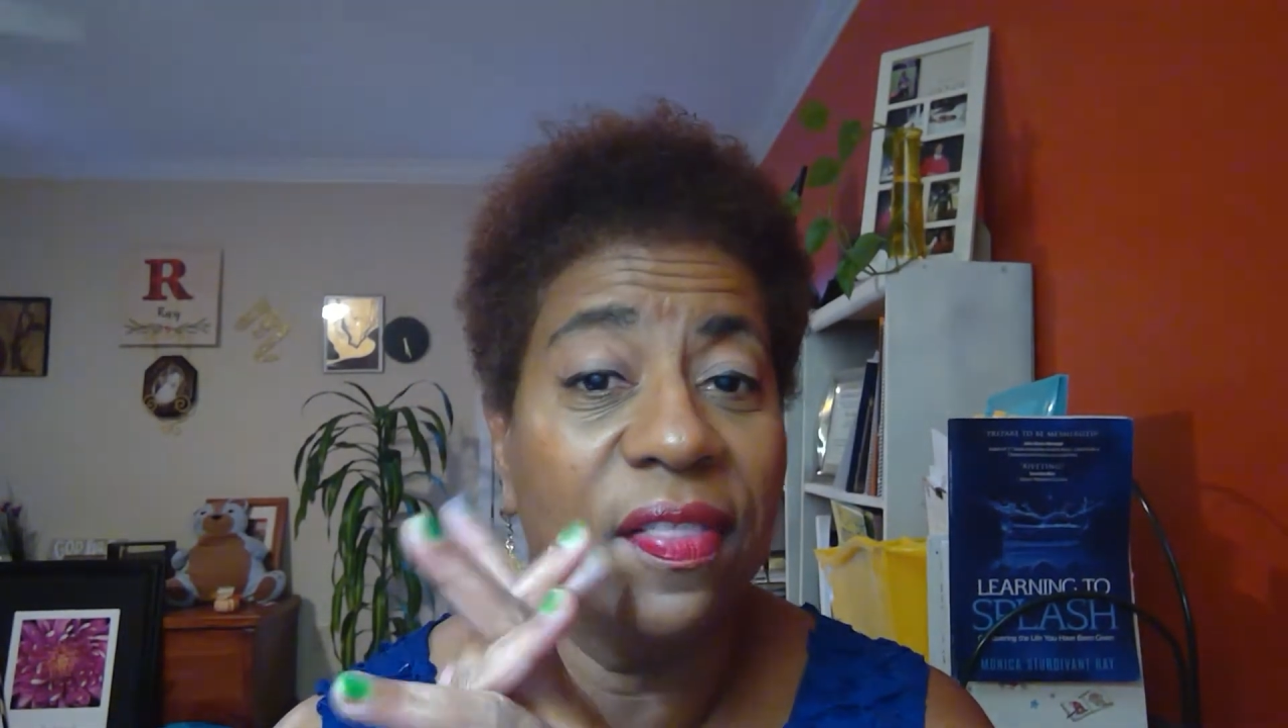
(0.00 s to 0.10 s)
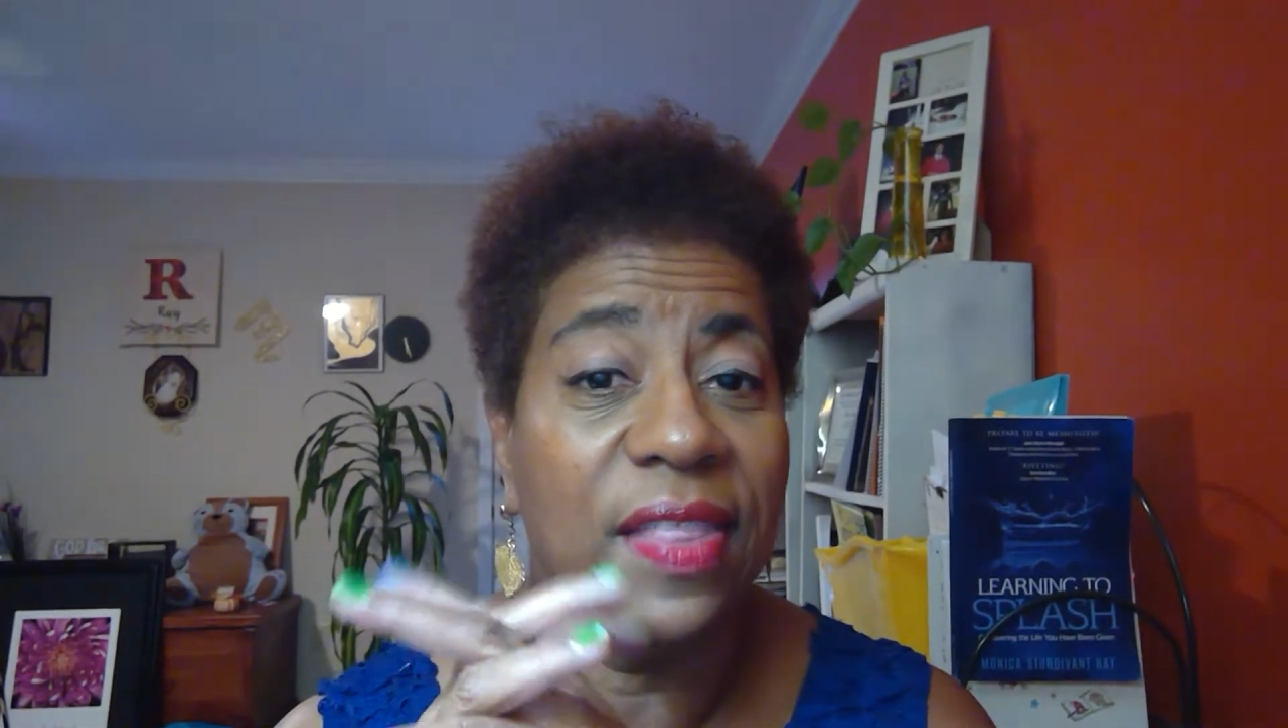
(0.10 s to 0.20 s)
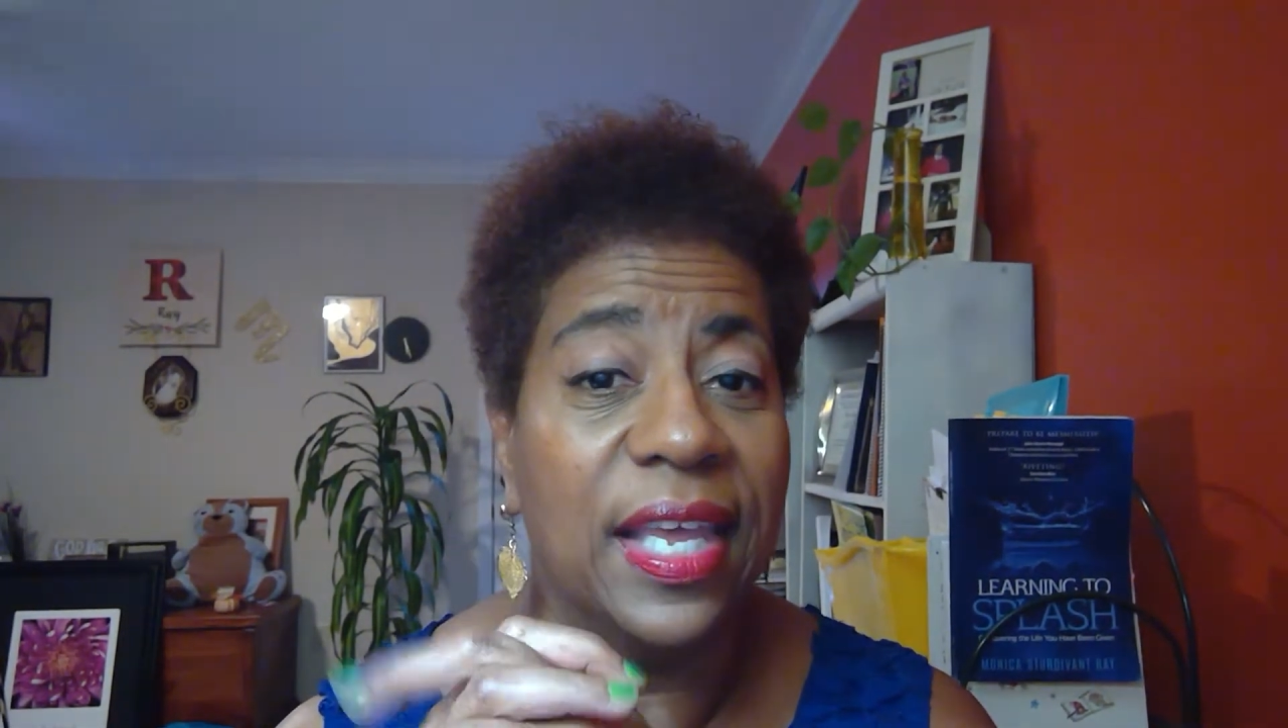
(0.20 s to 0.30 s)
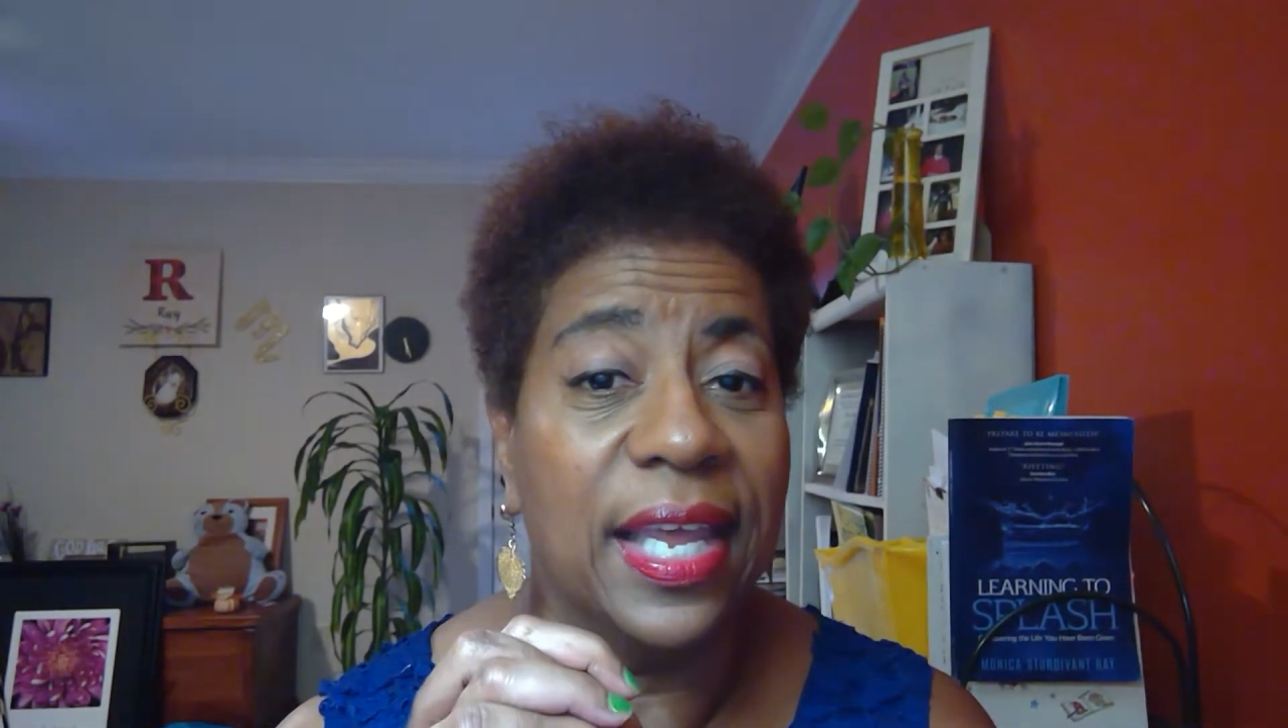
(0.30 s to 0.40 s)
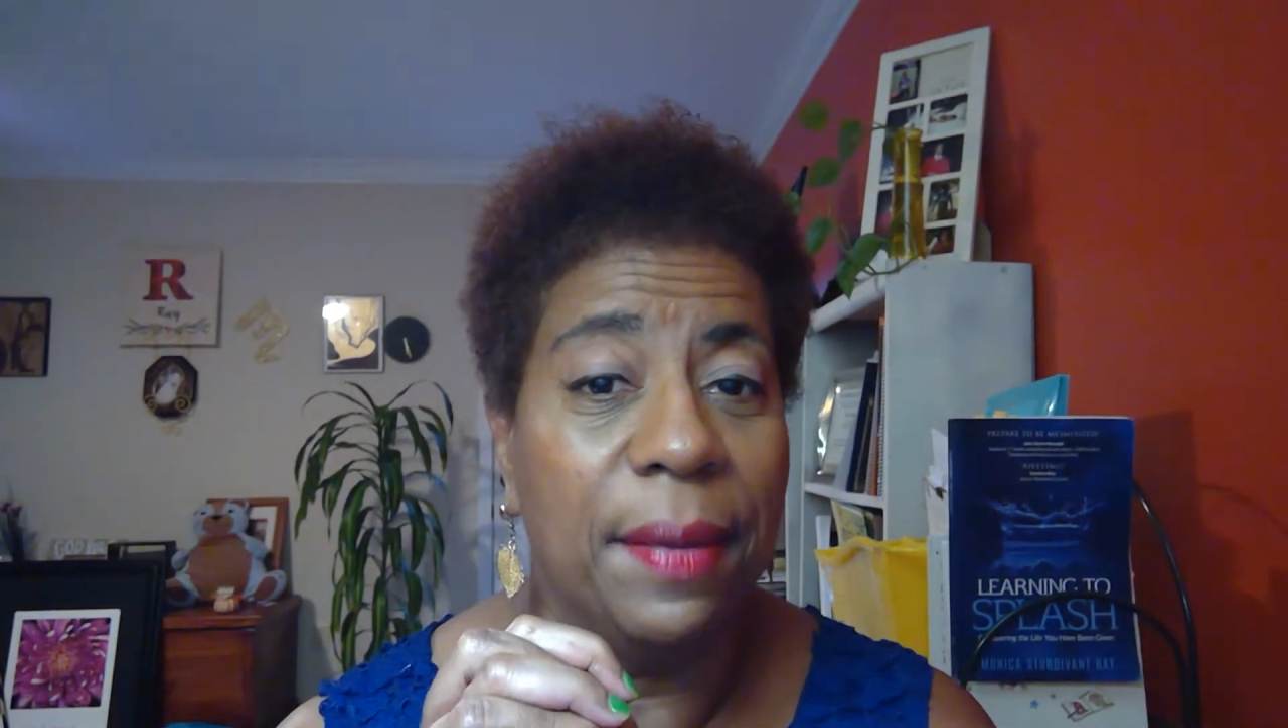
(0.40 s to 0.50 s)

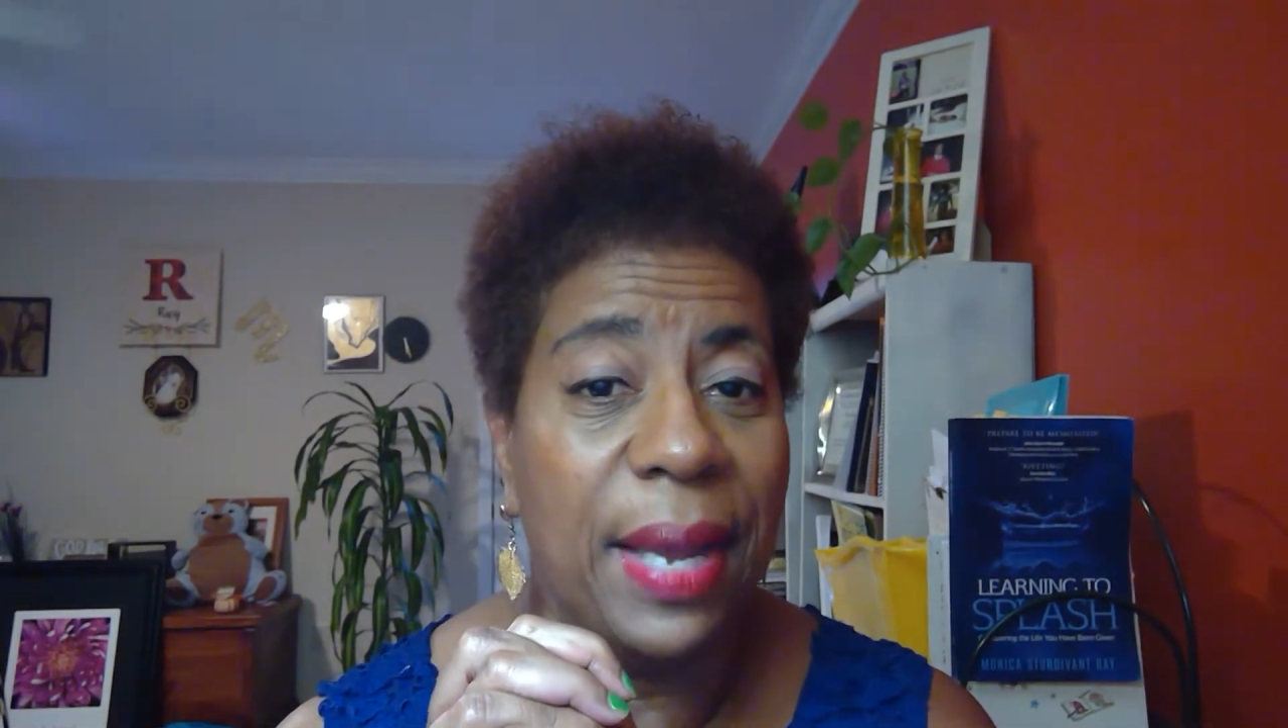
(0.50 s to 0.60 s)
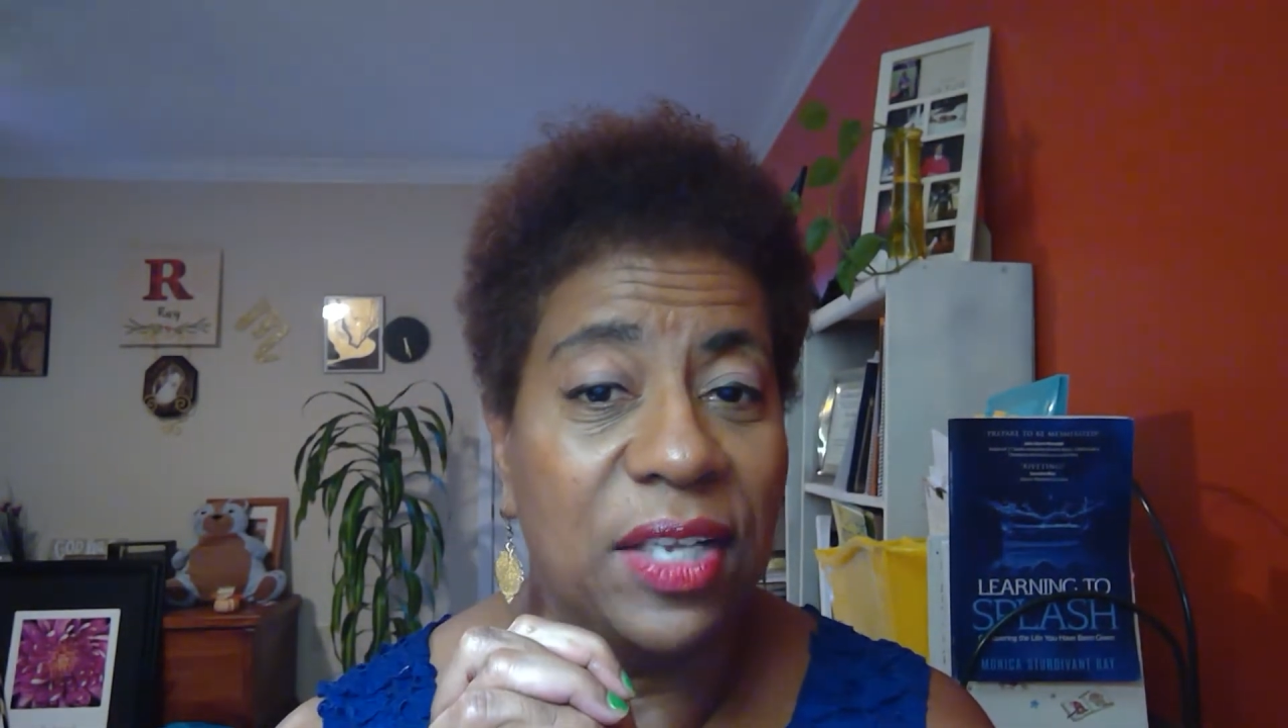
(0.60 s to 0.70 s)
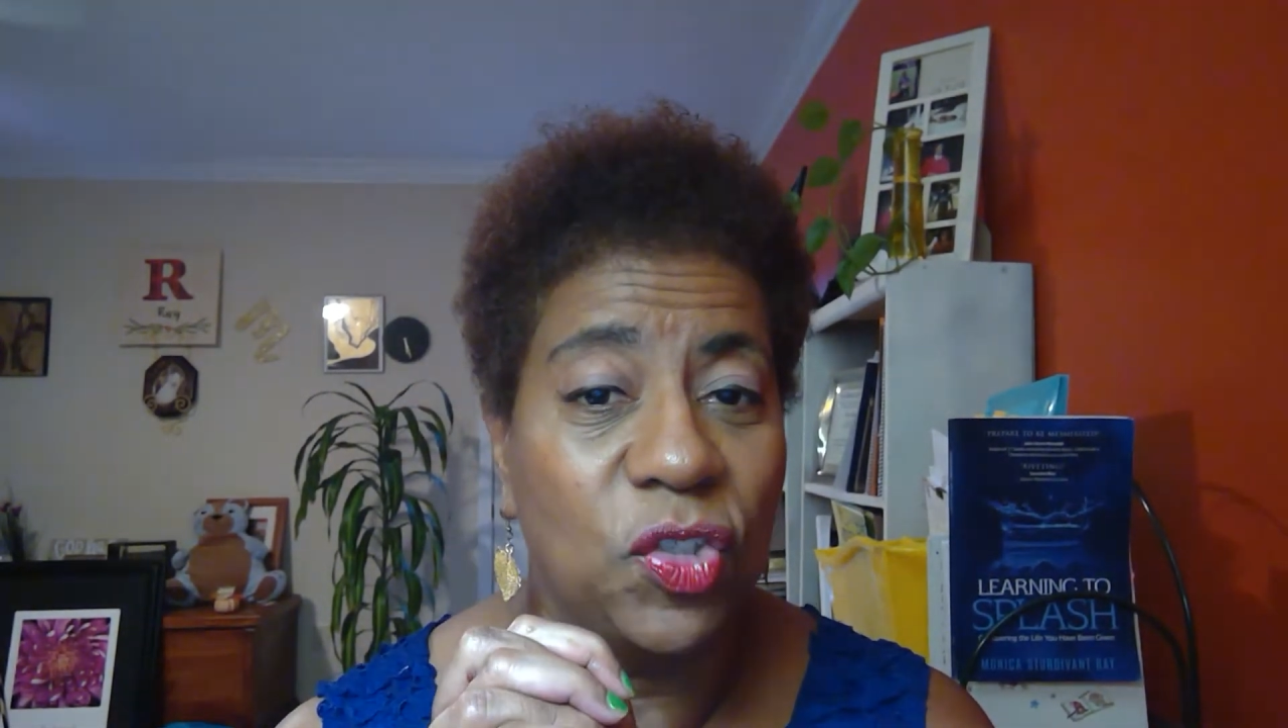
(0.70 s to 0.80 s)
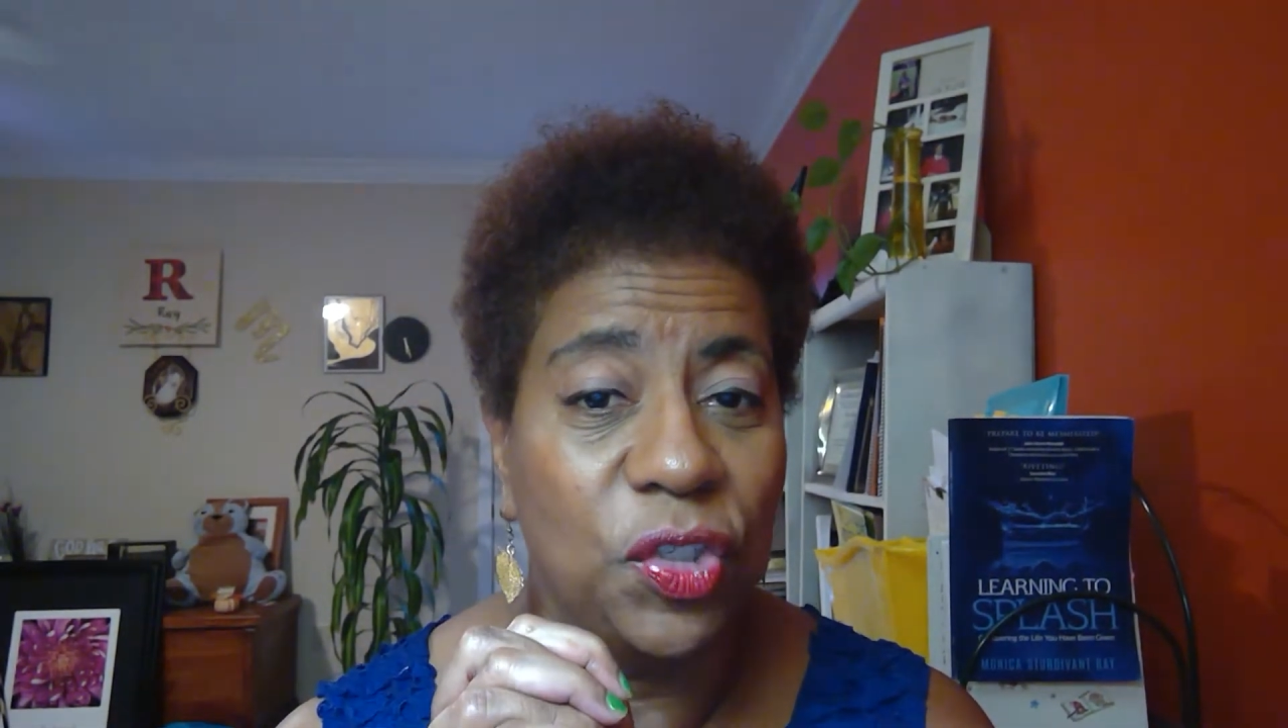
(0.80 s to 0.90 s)
thinking about